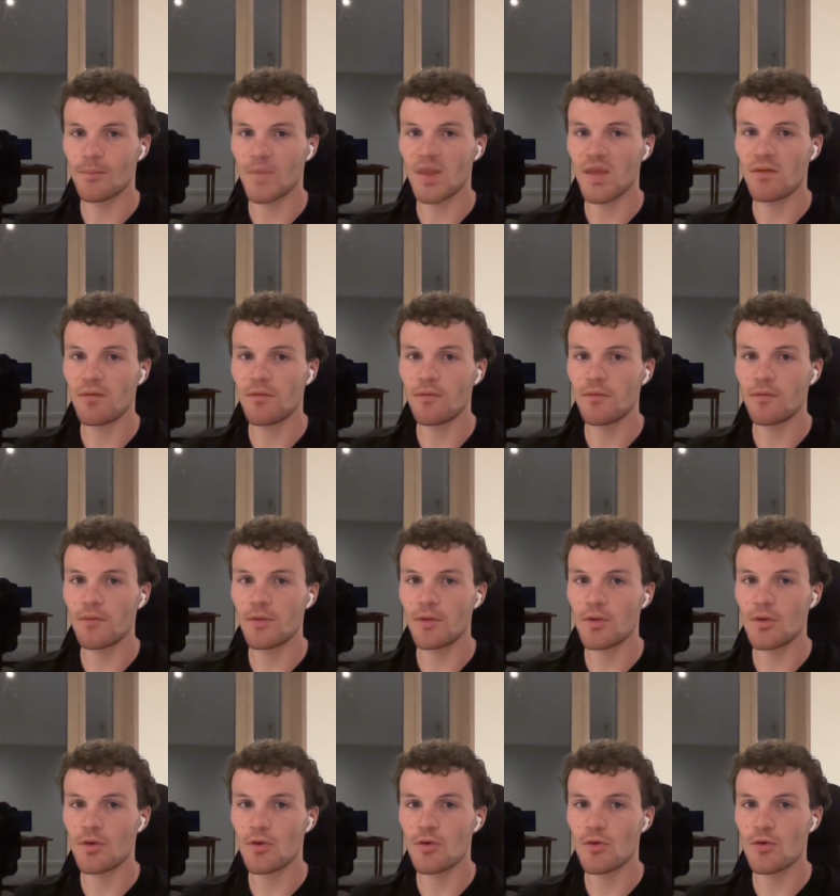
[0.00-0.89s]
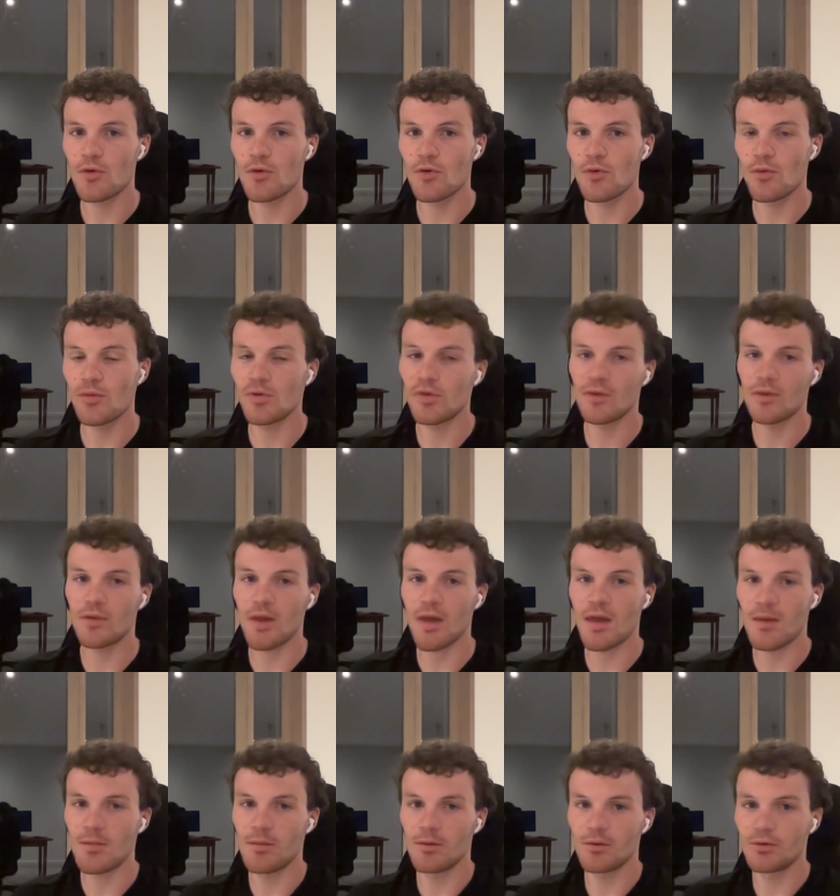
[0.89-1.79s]
if you wasn't
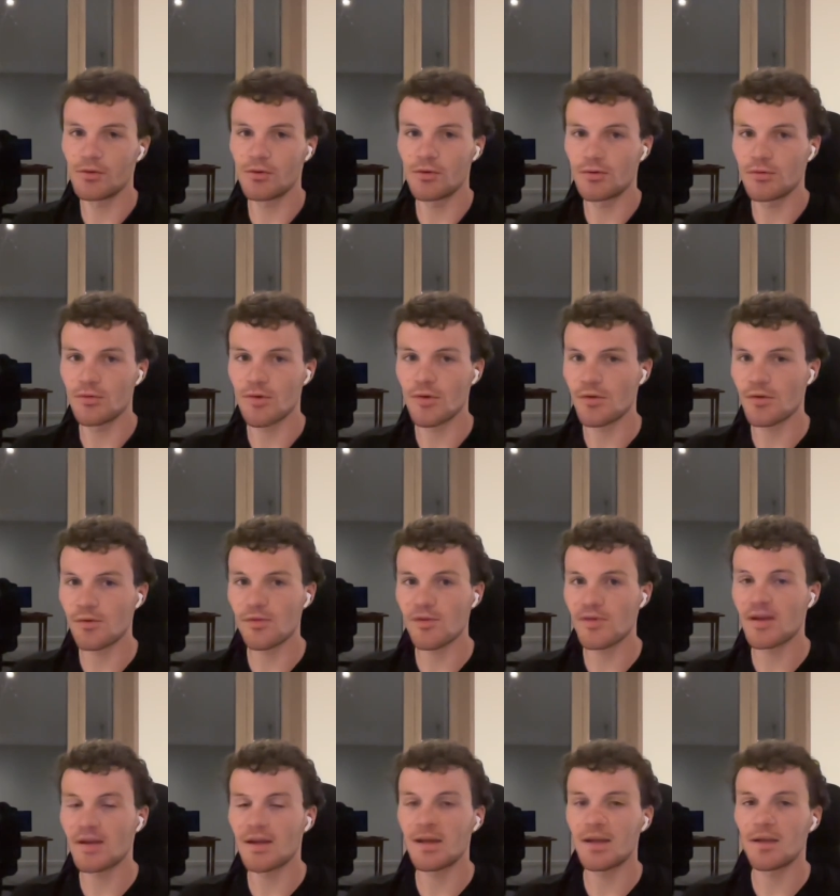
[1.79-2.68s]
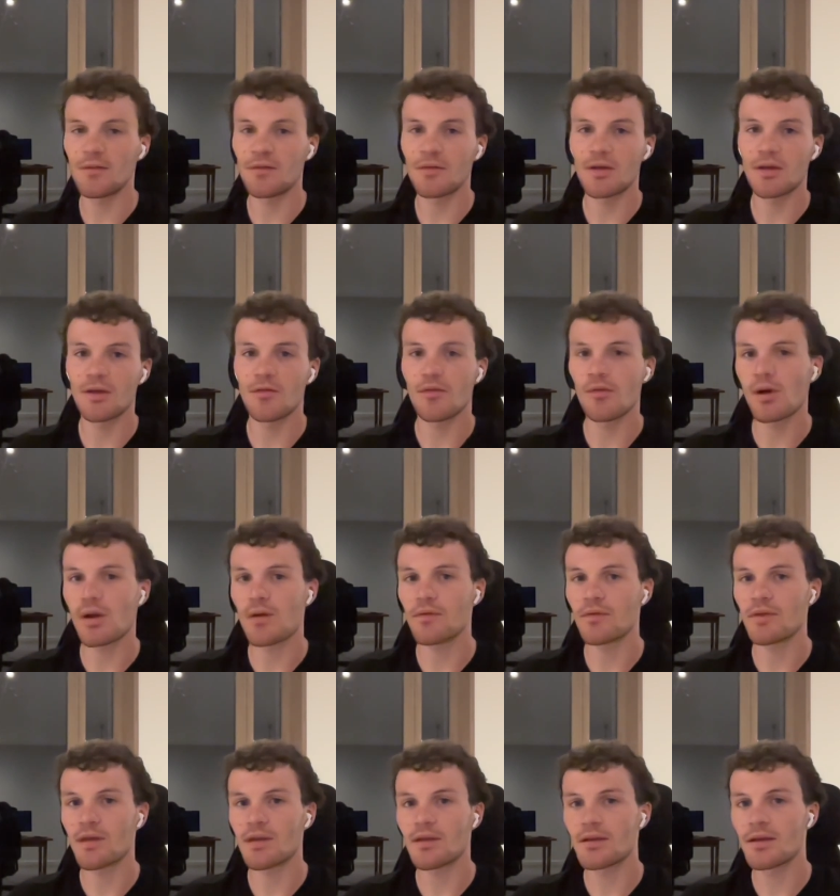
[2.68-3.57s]
able to understand anything of what I've
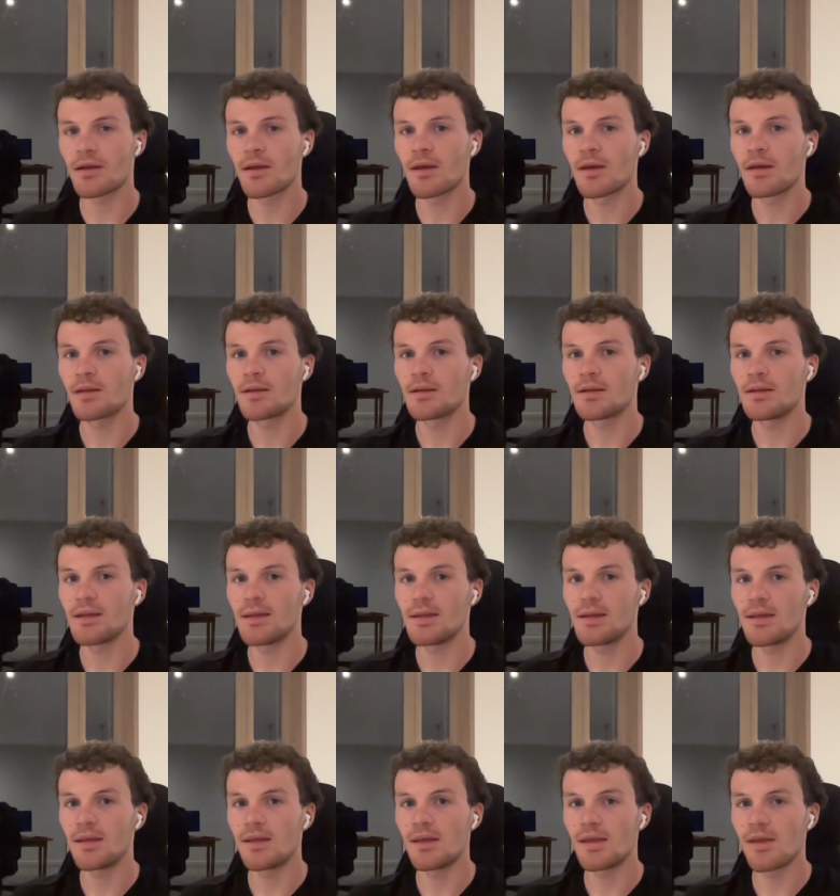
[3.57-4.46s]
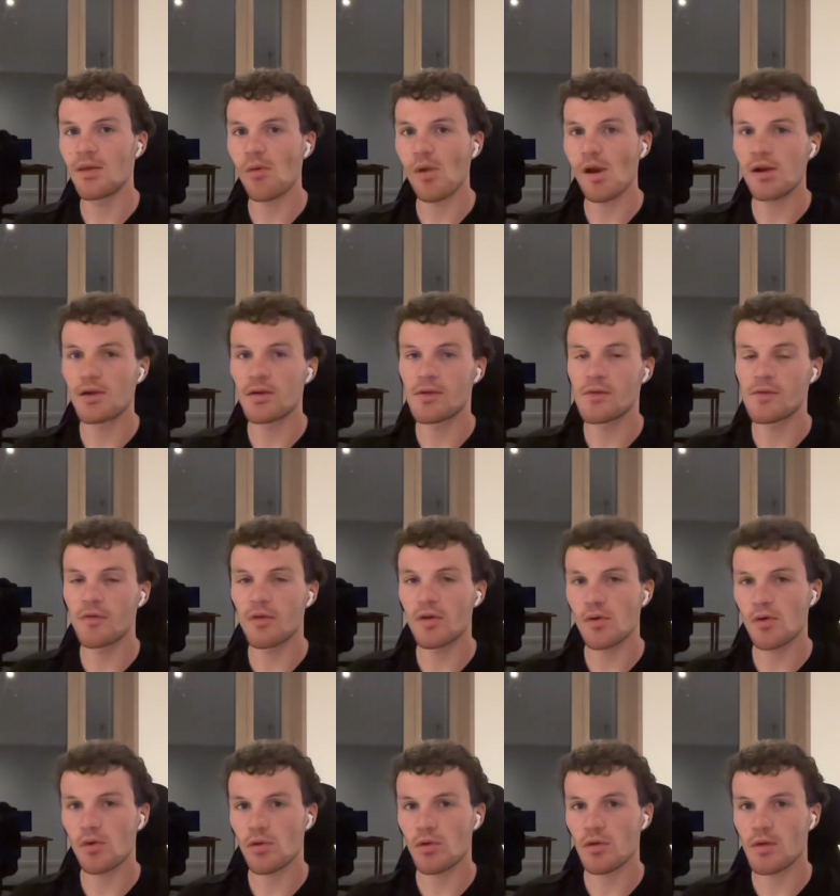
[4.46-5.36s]
said, the written
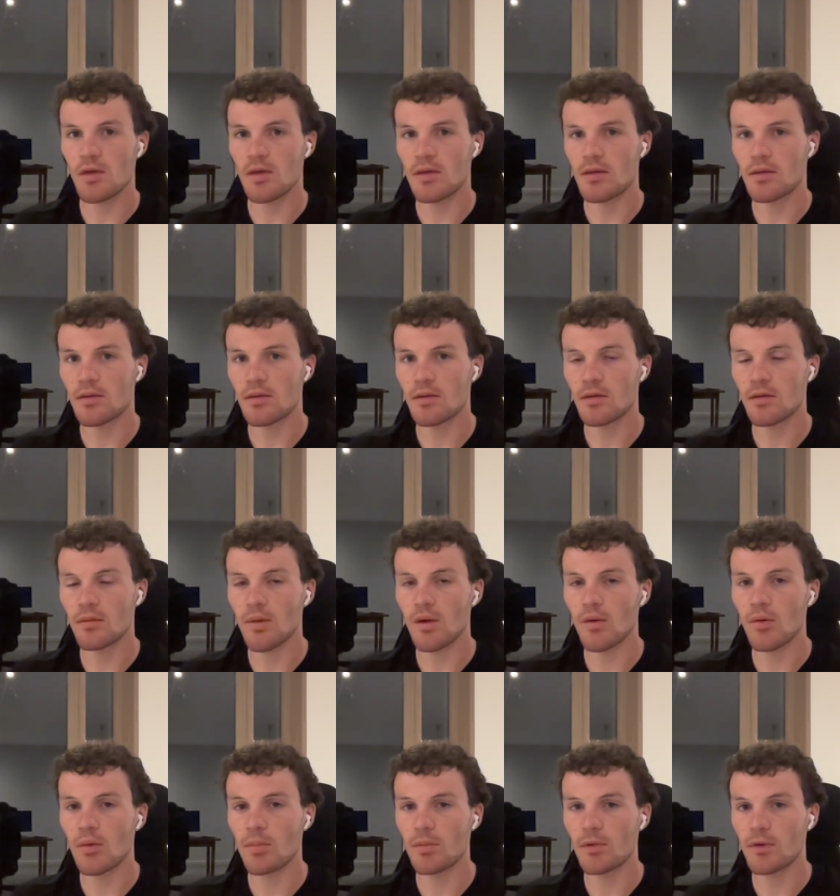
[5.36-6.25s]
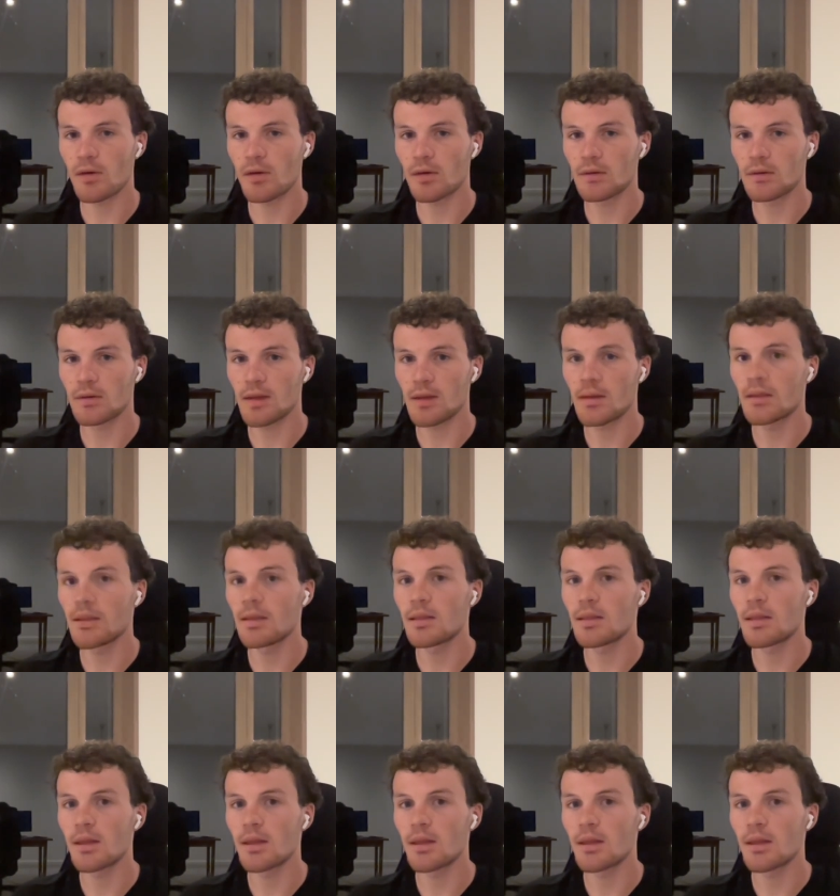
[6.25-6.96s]
version is on my website, and